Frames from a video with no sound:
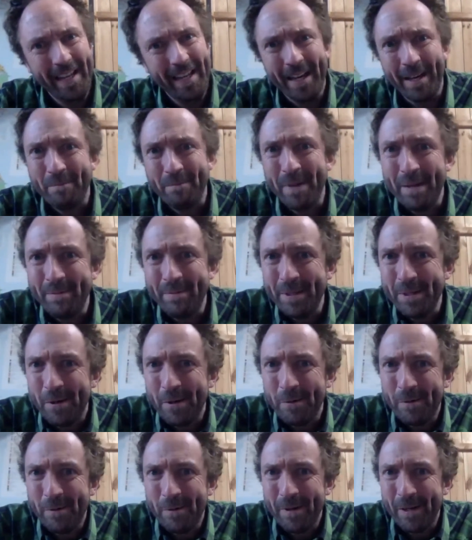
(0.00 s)
maybe not
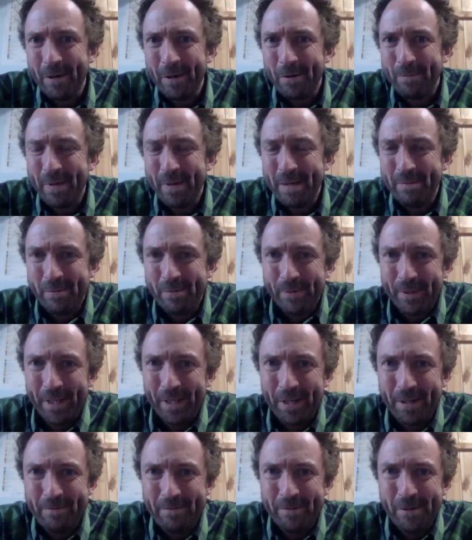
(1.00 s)
what a lot of people would
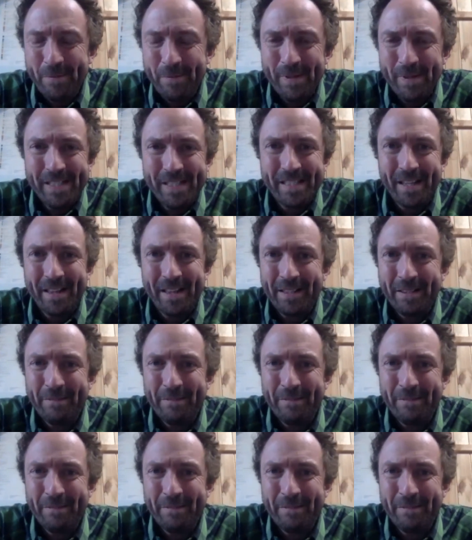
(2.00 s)
go for, but it's something that